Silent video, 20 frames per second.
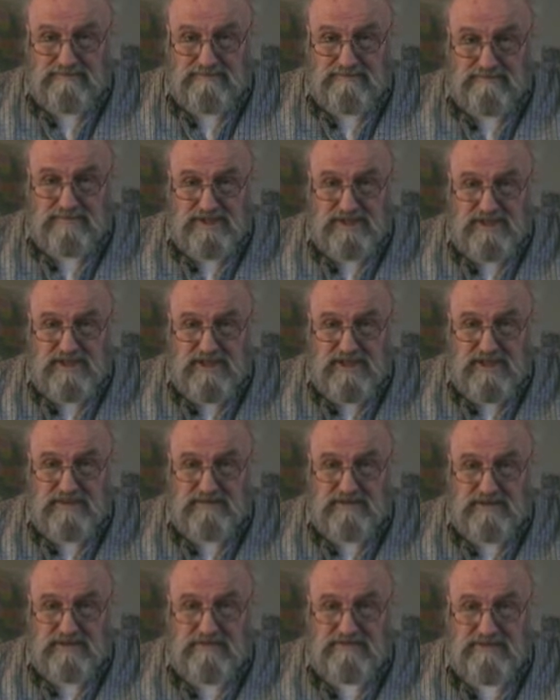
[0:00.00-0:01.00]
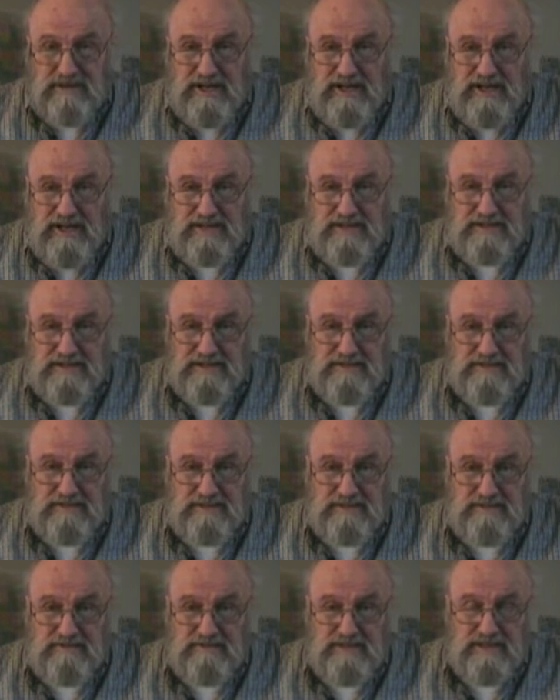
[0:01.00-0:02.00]
discover facts and
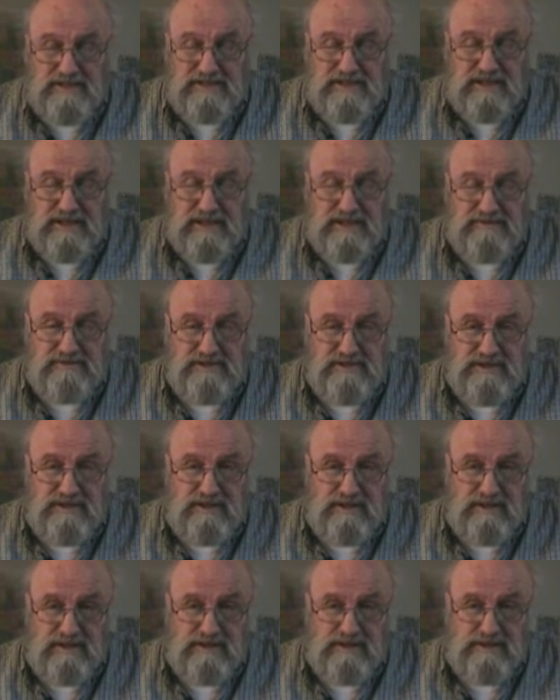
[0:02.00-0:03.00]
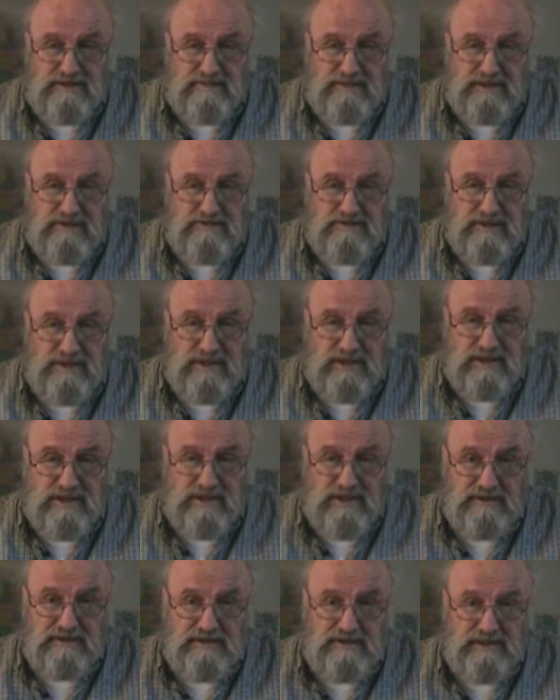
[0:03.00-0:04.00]
do investigative journalism and find
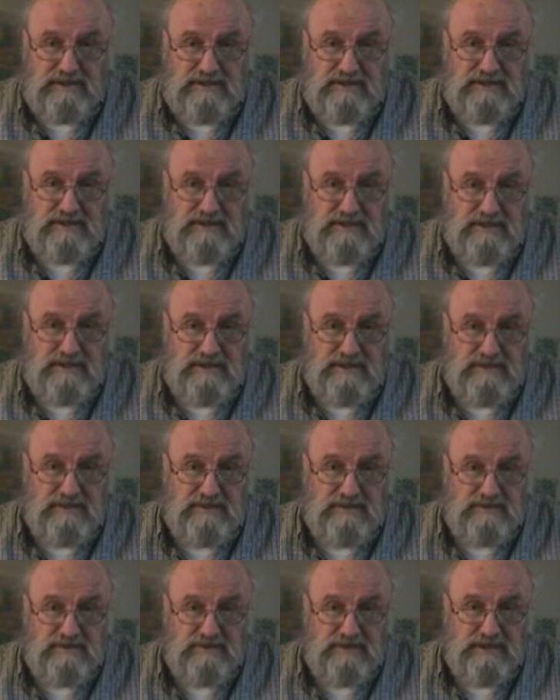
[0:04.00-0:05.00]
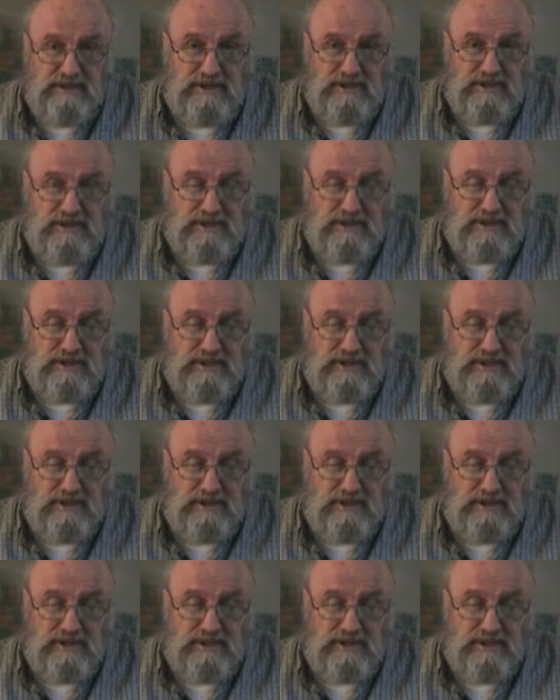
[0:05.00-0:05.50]
out things tend to uh,